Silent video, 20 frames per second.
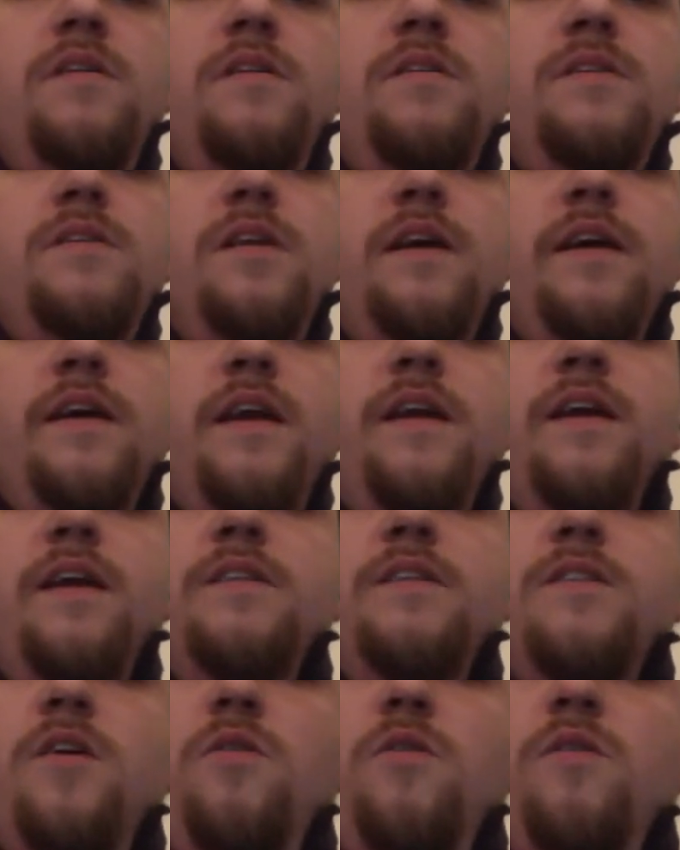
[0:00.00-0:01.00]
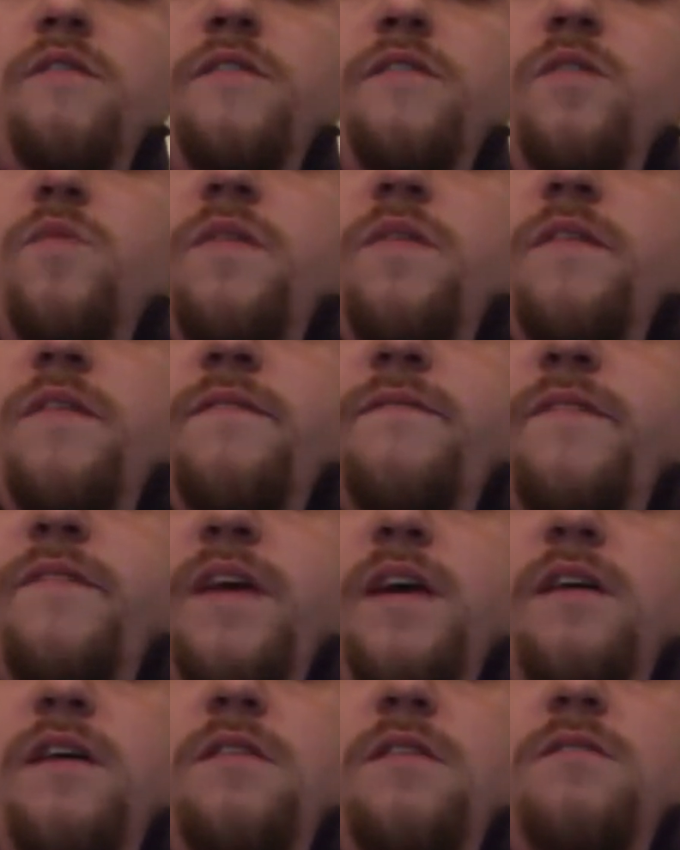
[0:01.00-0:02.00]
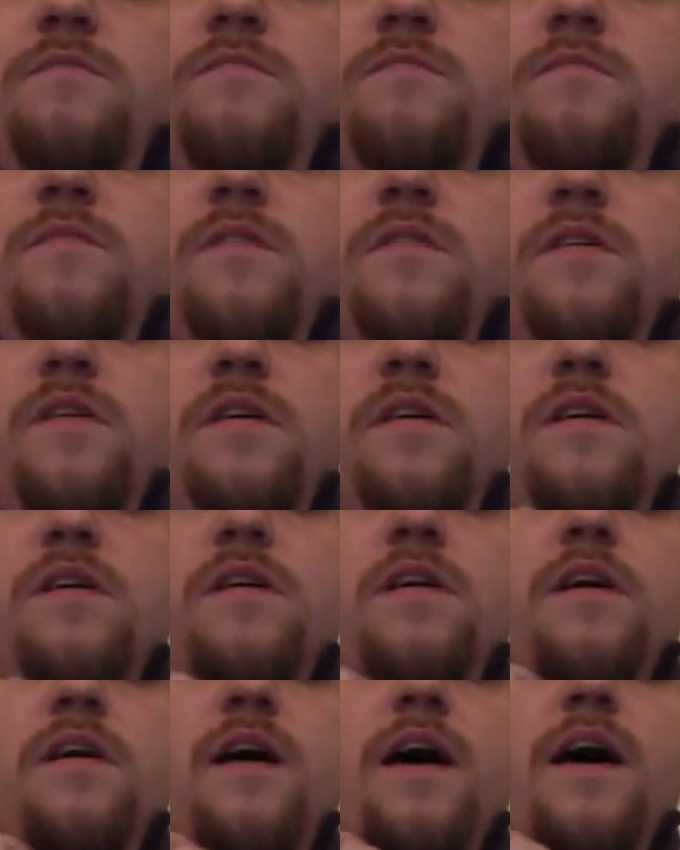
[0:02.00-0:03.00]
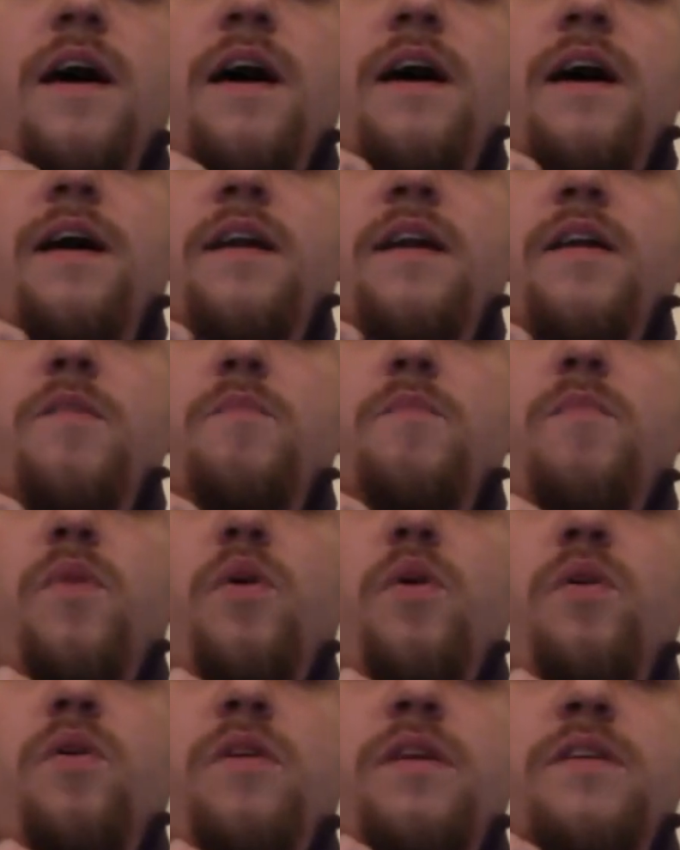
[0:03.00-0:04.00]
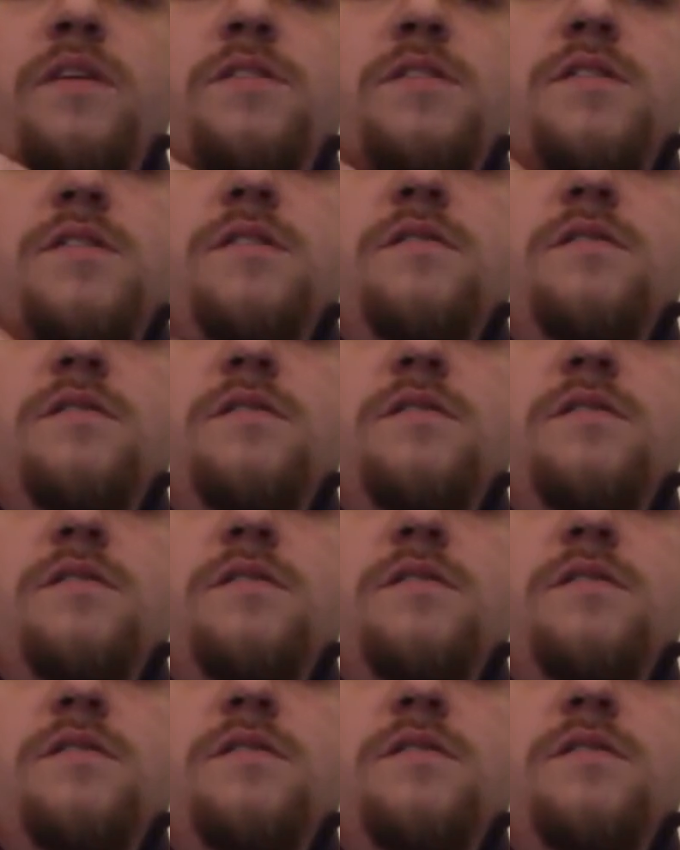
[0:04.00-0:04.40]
so I can get hold of it with a finger and pull it